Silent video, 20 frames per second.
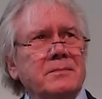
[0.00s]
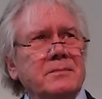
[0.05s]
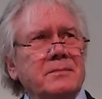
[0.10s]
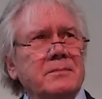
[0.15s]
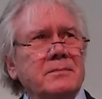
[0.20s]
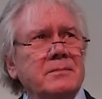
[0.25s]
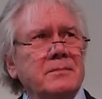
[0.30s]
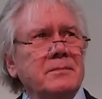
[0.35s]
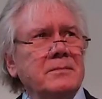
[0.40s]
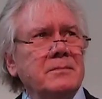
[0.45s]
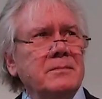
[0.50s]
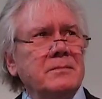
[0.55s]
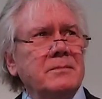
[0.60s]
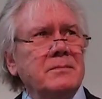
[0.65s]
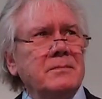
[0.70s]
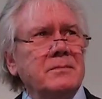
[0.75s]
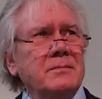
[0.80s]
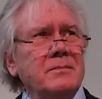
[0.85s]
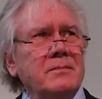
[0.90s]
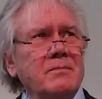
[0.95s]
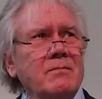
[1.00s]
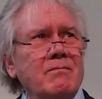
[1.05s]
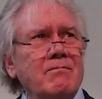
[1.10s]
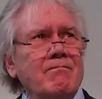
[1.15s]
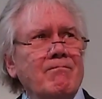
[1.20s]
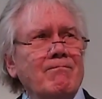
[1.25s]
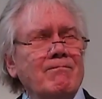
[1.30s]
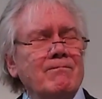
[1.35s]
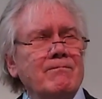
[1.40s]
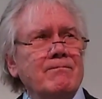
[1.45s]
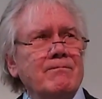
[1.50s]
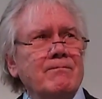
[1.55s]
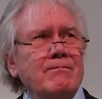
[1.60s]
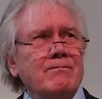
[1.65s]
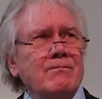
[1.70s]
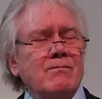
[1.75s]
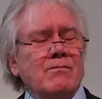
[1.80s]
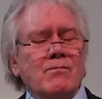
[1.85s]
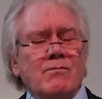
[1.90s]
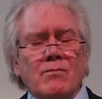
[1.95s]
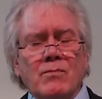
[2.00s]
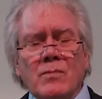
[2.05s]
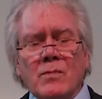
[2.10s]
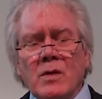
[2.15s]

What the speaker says: (no one is talking)